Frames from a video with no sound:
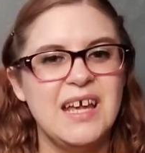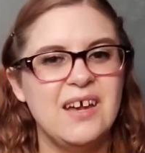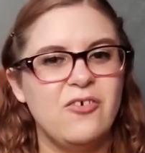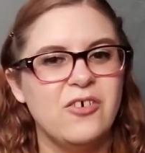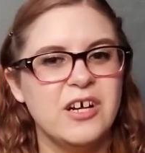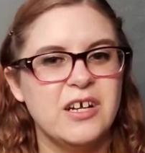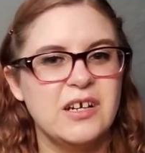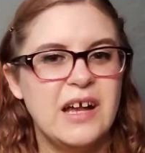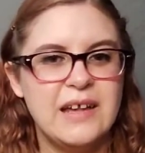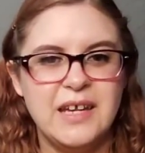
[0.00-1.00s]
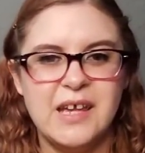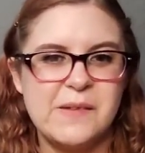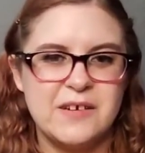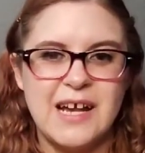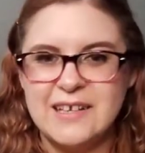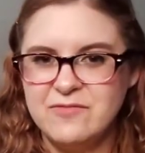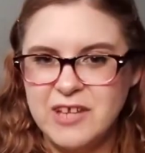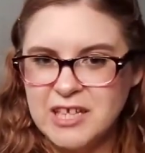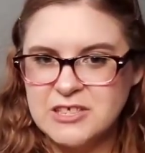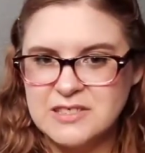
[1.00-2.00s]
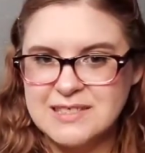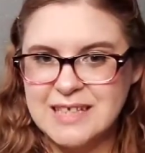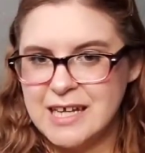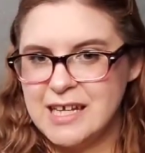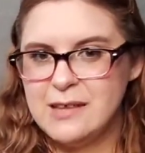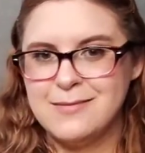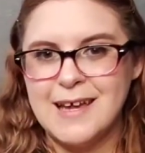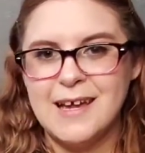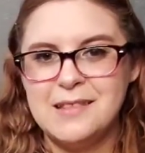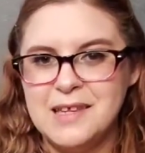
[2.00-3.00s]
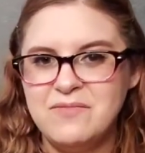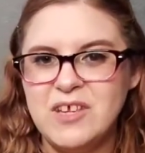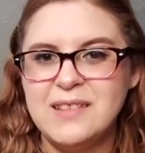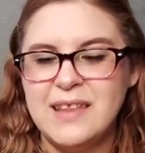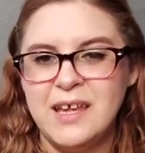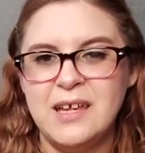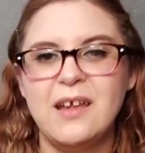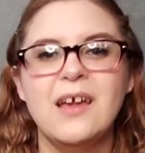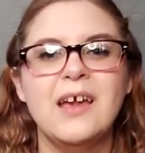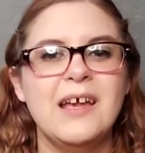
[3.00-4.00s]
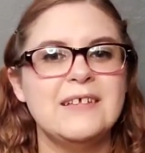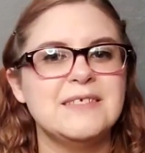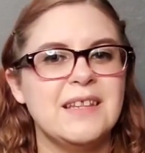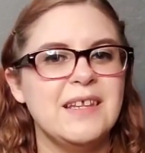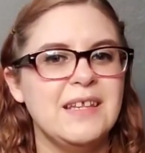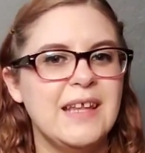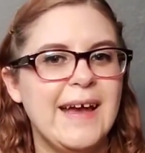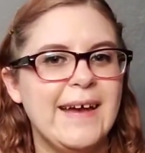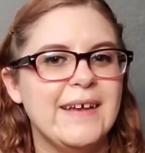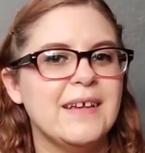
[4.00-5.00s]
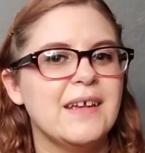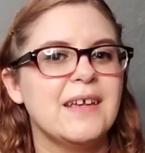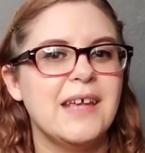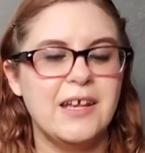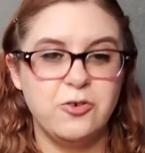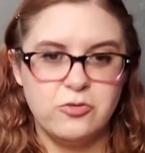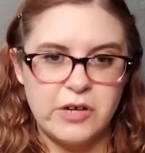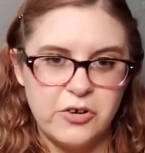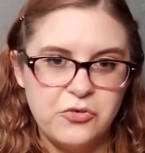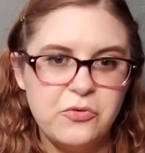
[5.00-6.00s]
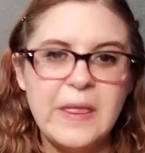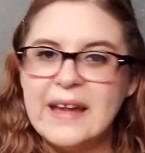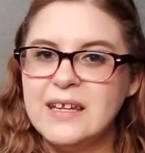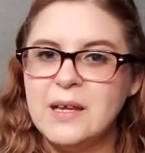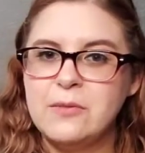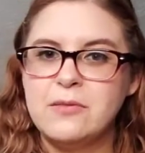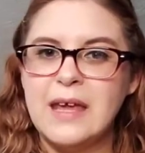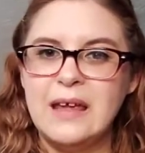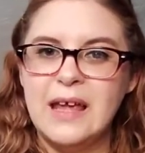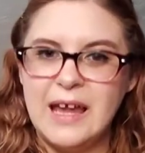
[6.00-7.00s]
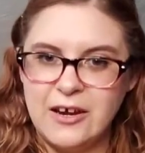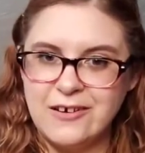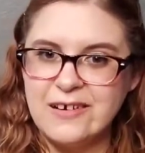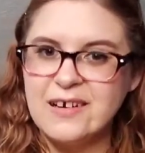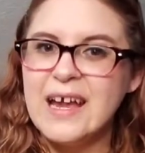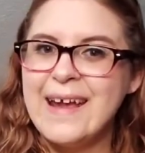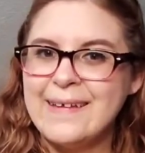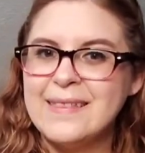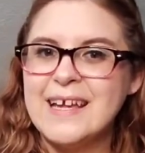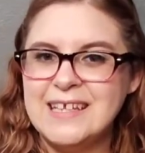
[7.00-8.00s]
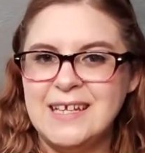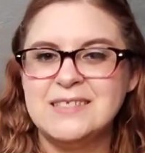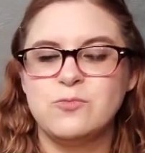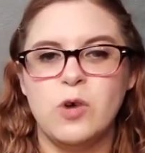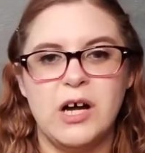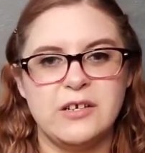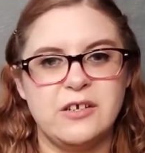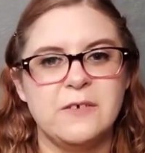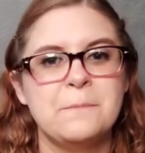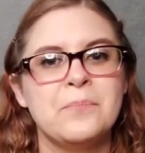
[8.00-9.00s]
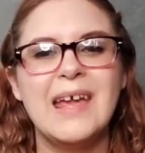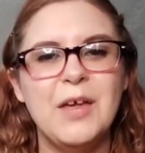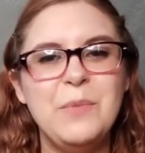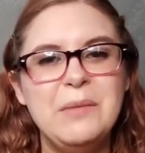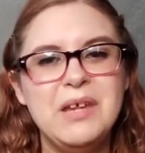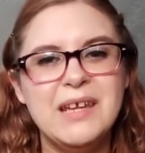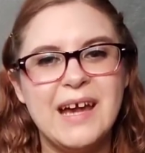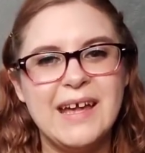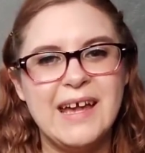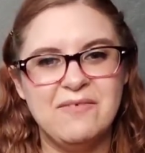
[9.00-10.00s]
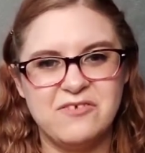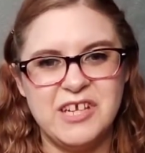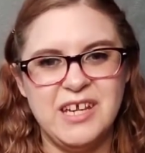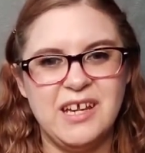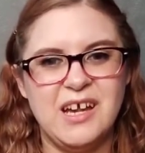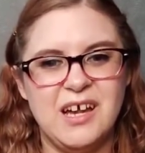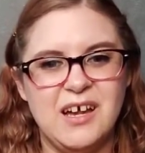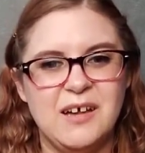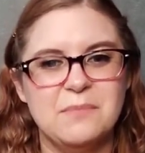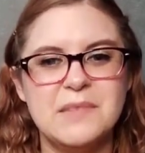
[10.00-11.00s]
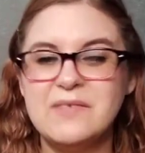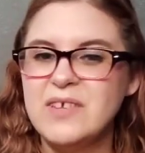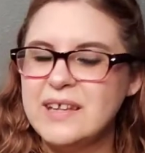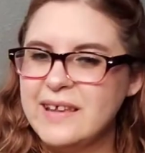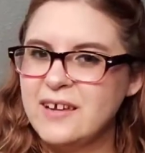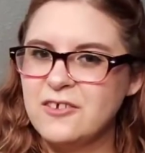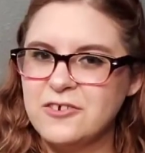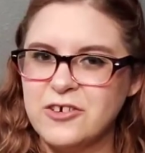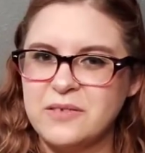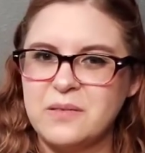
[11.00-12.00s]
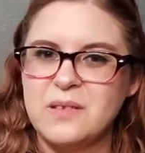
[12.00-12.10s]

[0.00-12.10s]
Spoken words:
or any other kind of nature study is that a living thing is something that can grow, that needs air, and that needs water. And maybe not every living thing on earth